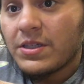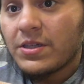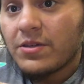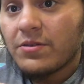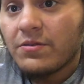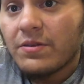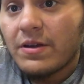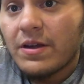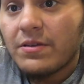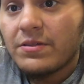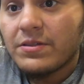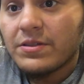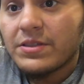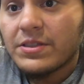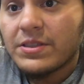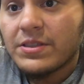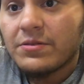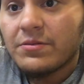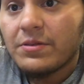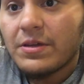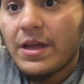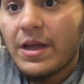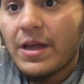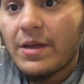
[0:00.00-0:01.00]
around to see
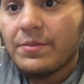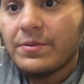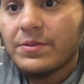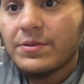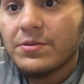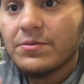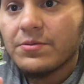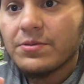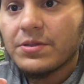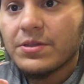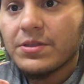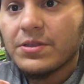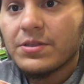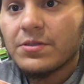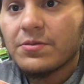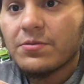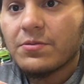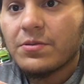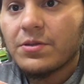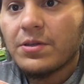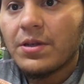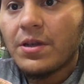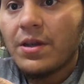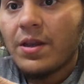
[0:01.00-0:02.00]
what happens with this
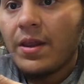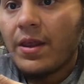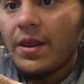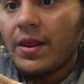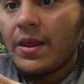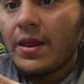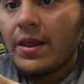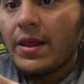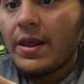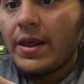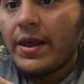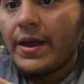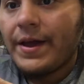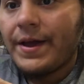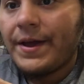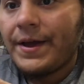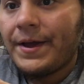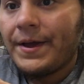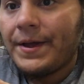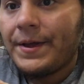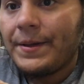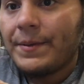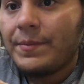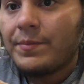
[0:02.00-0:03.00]
one.
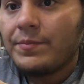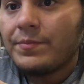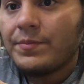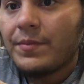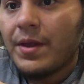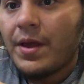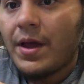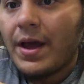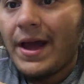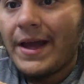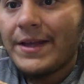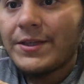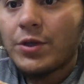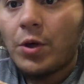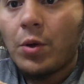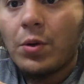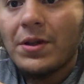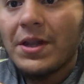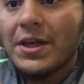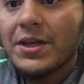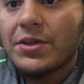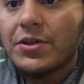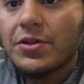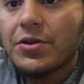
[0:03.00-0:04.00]
I don't
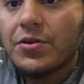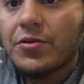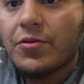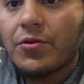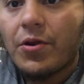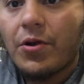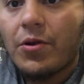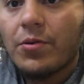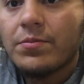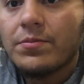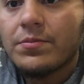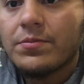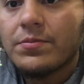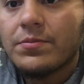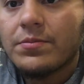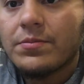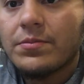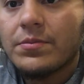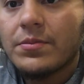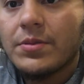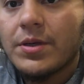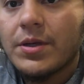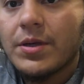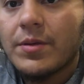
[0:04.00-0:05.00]
like the chrome,
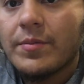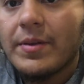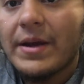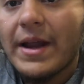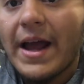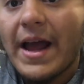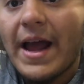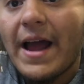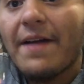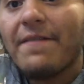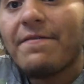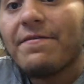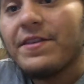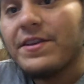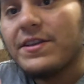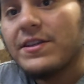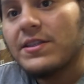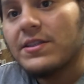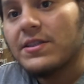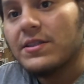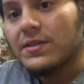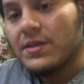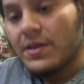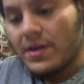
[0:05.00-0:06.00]
but I have
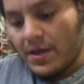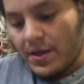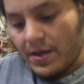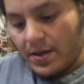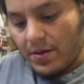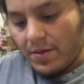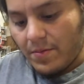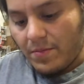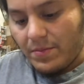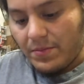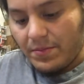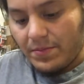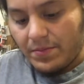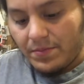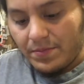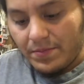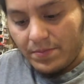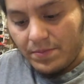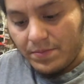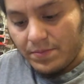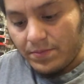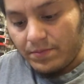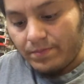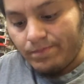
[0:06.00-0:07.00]
this
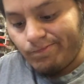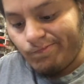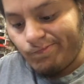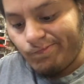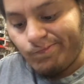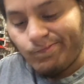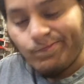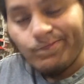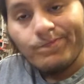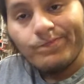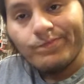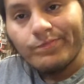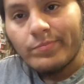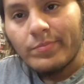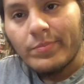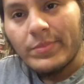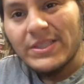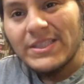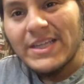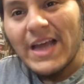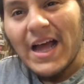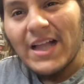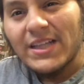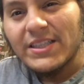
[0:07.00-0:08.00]

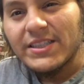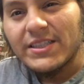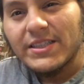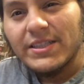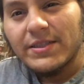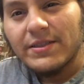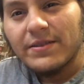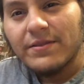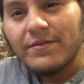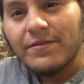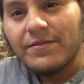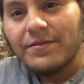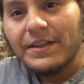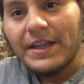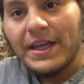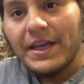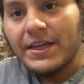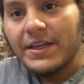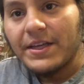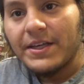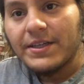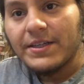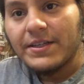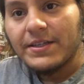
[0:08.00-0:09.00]
metallic flake